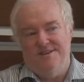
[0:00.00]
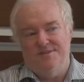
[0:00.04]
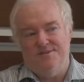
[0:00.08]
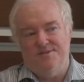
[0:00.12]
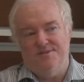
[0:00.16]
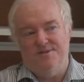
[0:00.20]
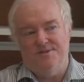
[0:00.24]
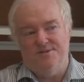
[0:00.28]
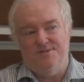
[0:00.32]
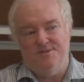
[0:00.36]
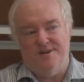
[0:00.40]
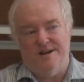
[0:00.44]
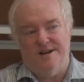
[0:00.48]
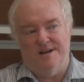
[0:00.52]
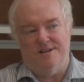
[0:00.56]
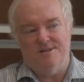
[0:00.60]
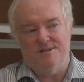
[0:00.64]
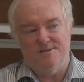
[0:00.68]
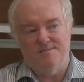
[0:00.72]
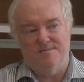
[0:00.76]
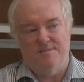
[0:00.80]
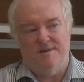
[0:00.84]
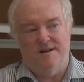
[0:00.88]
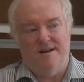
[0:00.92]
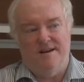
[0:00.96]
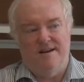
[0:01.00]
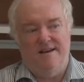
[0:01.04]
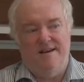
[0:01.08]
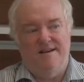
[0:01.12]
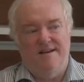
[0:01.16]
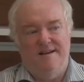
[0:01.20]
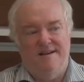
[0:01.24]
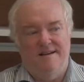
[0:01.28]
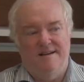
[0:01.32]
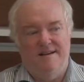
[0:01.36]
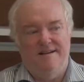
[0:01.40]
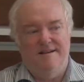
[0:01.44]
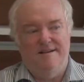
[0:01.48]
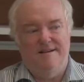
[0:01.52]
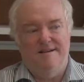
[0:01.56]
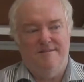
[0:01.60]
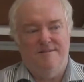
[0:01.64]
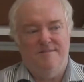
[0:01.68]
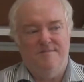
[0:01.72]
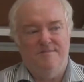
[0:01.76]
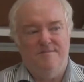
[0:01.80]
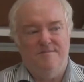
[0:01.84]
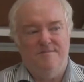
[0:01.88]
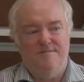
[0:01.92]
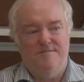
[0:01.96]
address
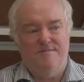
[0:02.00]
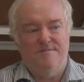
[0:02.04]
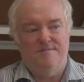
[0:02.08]
my